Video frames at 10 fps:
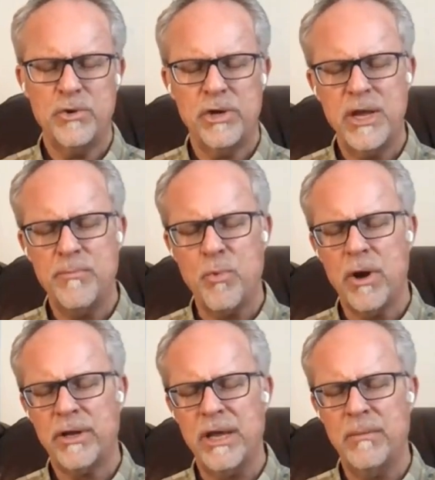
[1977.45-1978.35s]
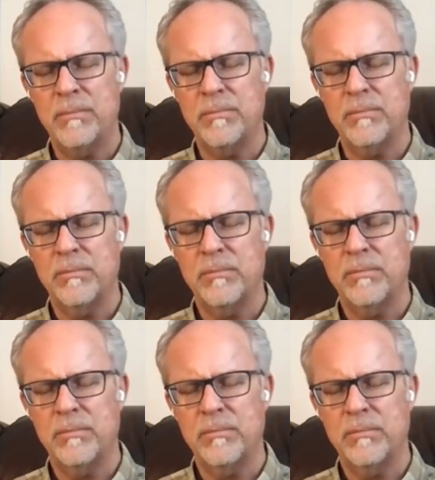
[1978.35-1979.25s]
And you keep walking
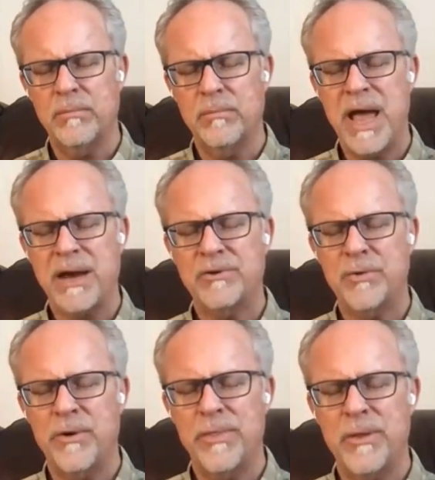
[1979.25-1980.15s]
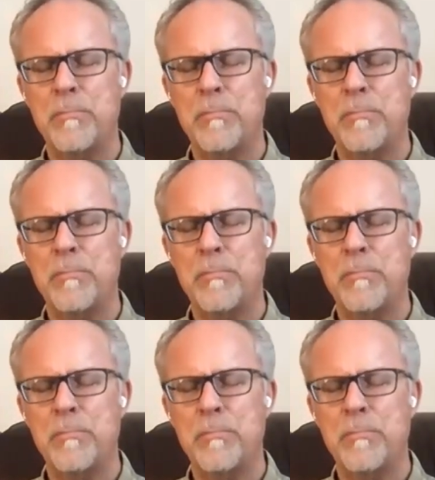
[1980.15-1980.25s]
back